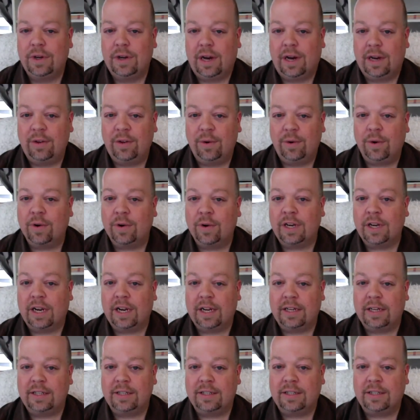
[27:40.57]

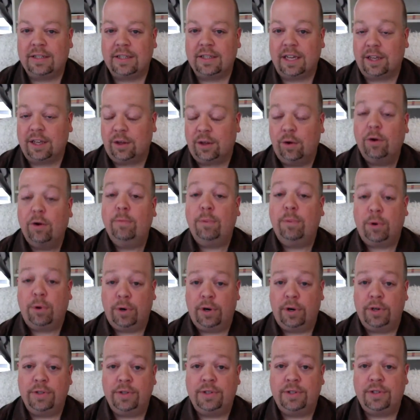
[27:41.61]
organize like your
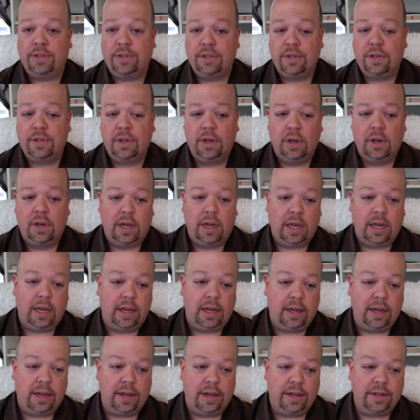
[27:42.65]
boards,
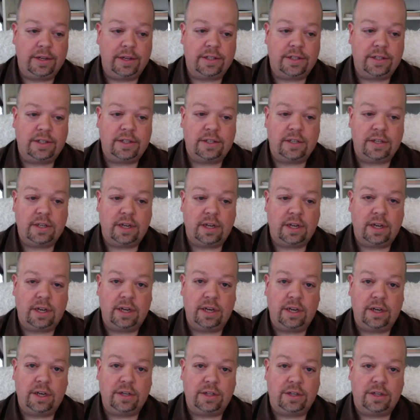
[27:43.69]
and
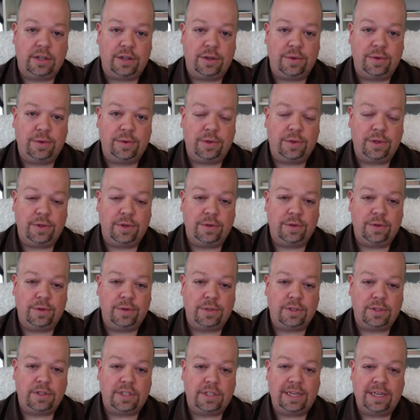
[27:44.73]
do you use
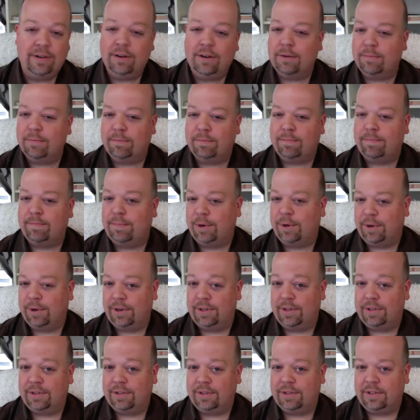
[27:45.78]
secret
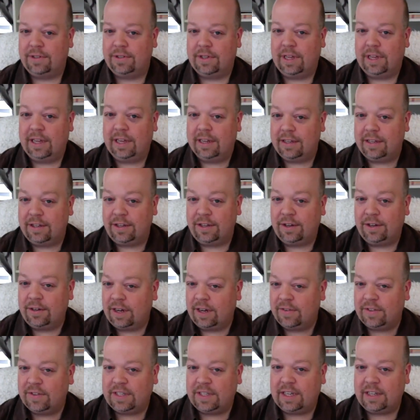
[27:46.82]
boards? And you don't
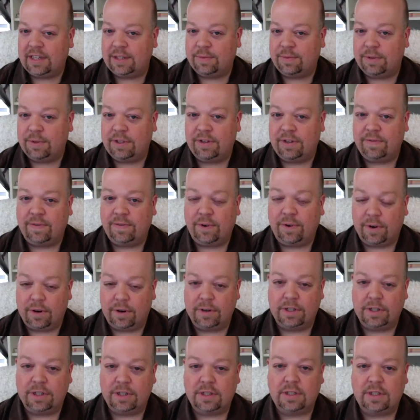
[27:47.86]
have to tell us what they're for.
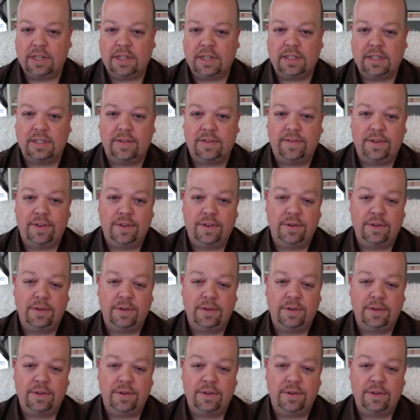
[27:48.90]
Just tell us if you.